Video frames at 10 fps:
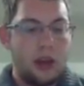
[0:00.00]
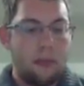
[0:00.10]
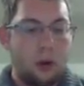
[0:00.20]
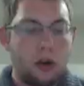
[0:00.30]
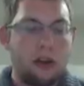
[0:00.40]
The
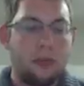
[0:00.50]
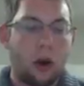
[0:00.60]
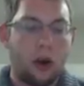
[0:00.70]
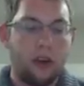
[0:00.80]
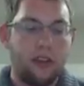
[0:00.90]
important
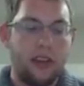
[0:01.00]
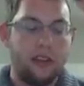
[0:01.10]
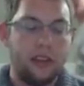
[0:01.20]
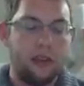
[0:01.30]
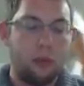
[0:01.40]
part of
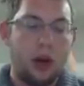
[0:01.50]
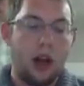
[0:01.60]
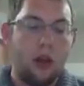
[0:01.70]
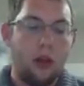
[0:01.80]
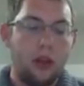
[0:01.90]
this is
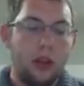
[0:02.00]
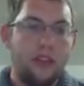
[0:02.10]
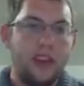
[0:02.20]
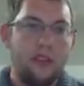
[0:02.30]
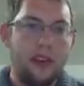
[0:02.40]
while
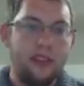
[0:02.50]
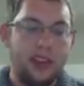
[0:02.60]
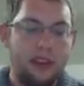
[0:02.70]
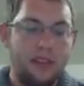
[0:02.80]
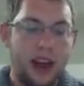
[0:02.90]
70 to
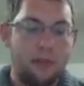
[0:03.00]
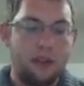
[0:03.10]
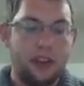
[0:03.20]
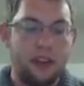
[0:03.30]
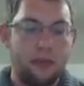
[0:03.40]

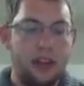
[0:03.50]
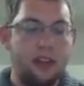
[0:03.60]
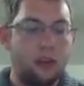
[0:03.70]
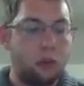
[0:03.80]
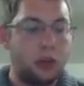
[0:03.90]
75% of
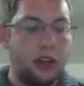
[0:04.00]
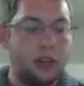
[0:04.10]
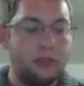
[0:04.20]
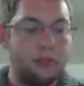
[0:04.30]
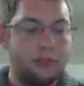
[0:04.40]
species were
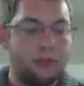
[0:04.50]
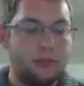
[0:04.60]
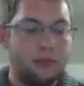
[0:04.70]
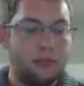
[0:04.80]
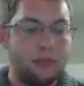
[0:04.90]
killed,
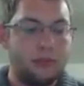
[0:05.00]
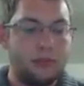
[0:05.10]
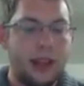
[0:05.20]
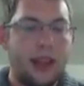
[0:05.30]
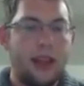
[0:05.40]

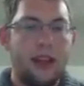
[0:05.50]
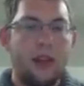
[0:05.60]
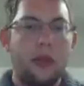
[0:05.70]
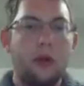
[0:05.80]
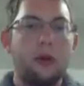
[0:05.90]

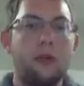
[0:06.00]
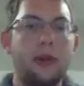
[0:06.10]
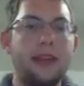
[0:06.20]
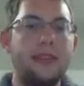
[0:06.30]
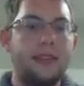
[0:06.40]
there were
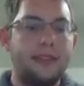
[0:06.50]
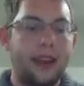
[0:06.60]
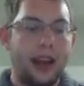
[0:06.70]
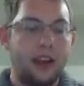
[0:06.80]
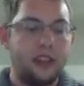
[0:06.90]
species
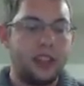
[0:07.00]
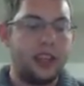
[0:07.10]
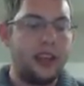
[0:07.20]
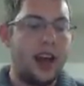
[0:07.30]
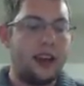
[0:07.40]
that actually
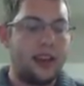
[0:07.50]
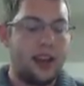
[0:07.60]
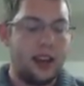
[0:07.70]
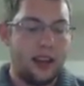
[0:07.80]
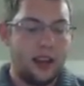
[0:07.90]
did not
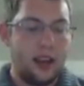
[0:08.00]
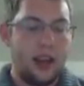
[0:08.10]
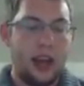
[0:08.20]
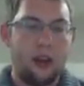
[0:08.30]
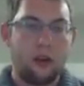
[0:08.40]
die
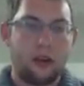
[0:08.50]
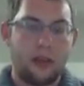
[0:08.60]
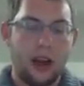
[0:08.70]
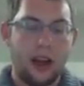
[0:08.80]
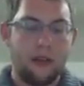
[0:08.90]
and
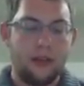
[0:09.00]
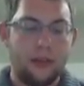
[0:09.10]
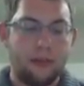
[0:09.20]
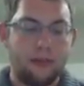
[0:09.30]
survived.